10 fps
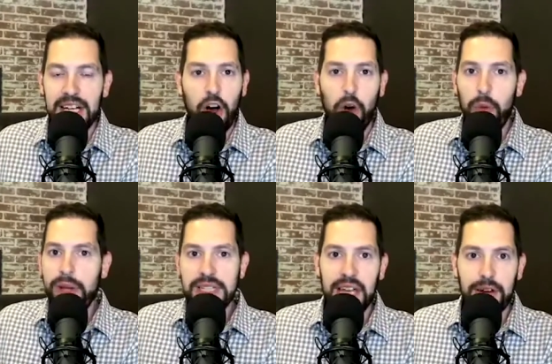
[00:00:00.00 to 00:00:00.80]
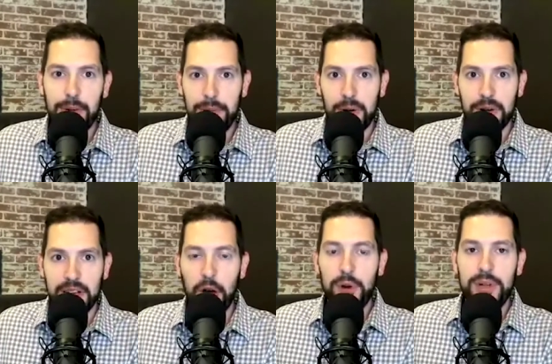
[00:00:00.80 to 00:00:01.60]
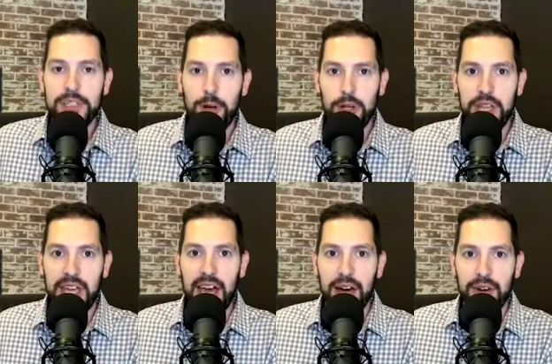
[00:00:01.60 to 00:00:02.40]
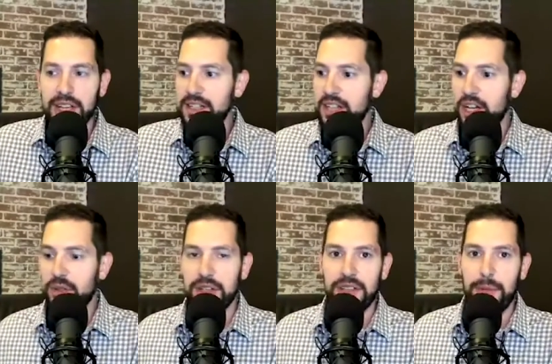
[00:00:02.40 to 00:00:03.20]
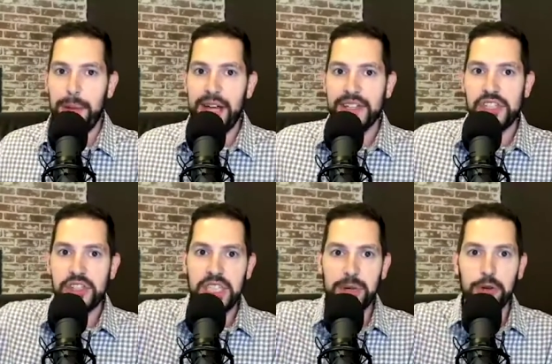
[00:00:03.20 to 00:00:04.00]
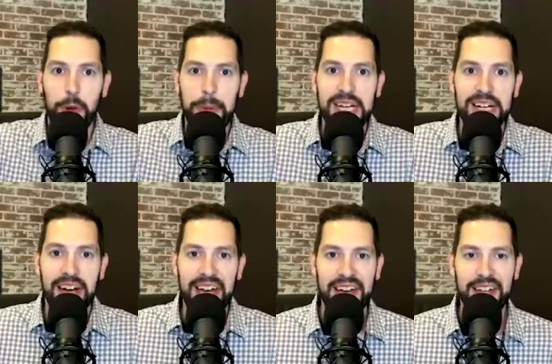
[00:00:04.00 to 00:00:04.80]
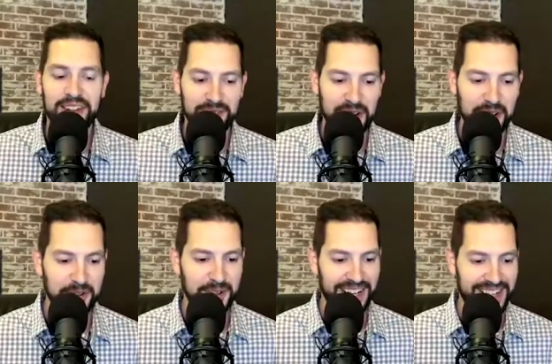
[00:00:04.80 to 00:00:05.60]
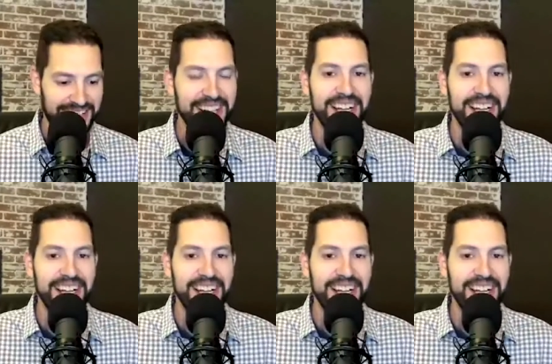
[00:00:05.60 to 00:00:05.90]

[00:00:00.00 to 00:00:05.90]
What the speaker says: always late reporting, always holding out, and the ballots just seem to appear out of nowhere.